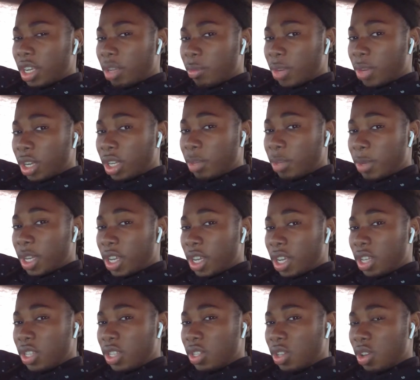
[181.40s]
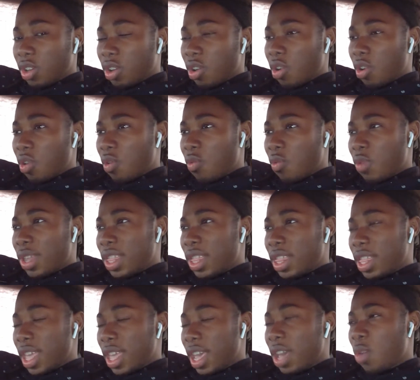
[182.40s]
money, because when
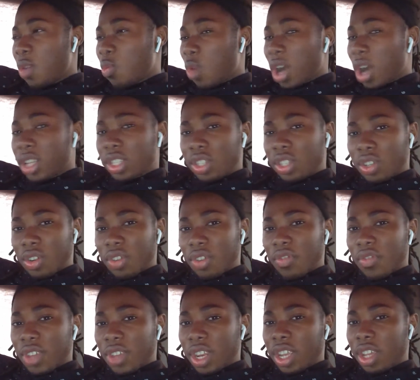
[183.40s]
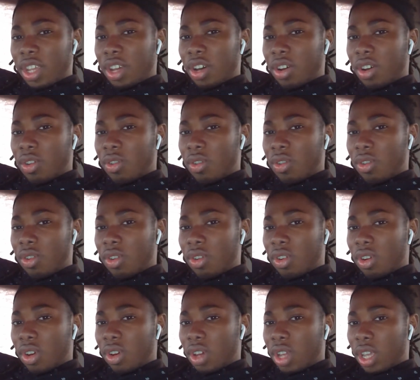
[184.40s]
they watch your video,
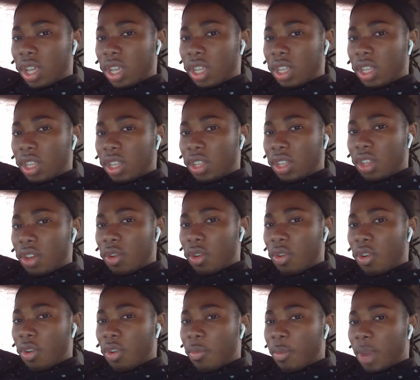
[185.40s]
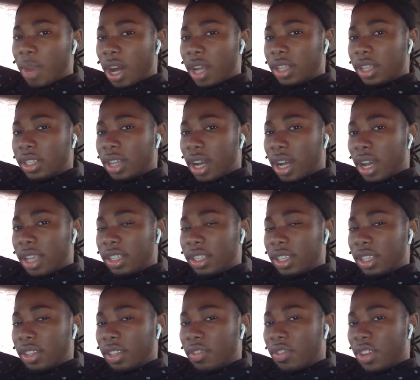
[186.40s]
you're
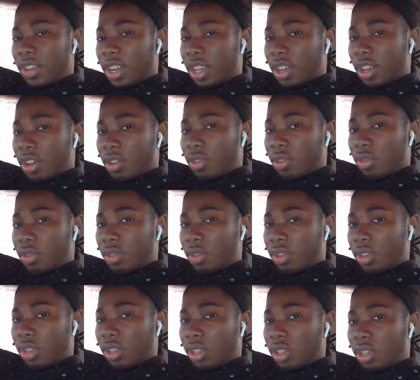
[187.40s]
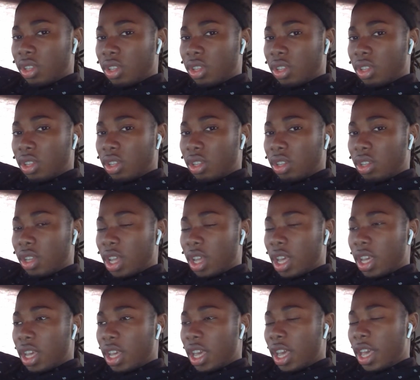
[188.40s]
monetizing the video,
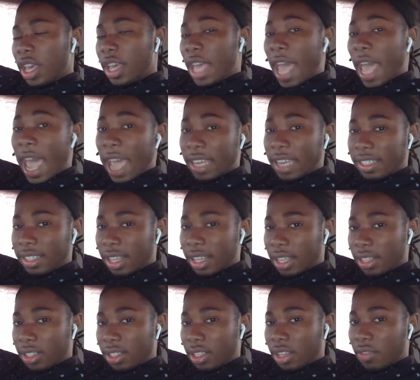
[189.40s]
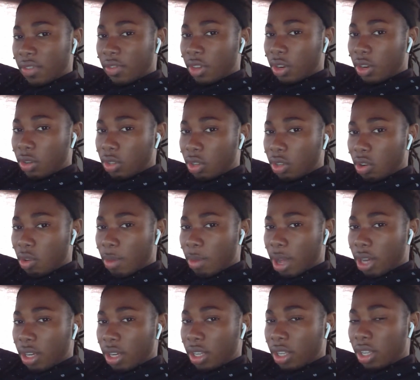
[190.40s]
aka AdSense. If you don't know about
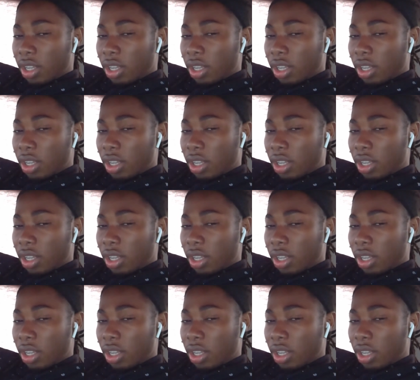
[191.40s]
it,